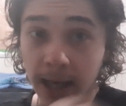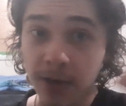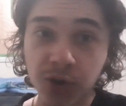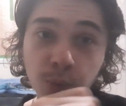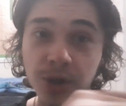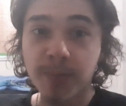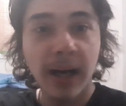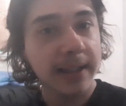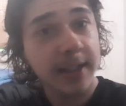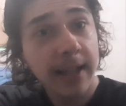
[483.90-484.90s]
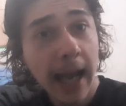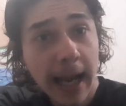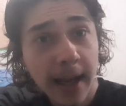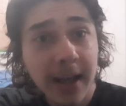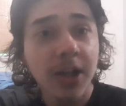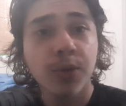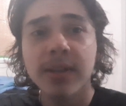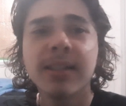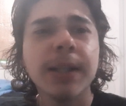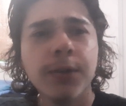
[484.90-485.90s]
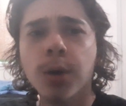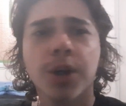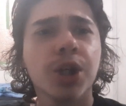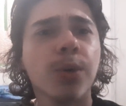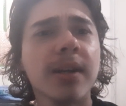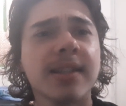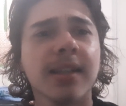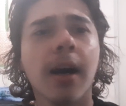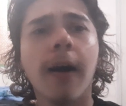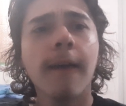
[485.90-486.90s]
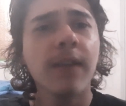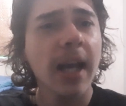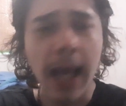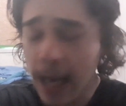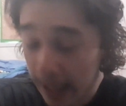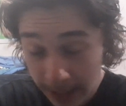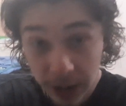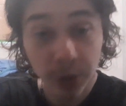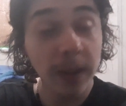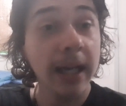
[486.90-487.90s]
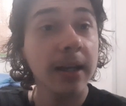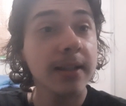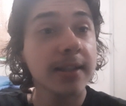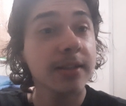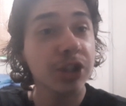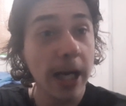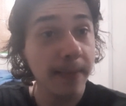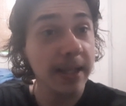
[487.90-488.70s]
and switch back today to receive your choice of any created shape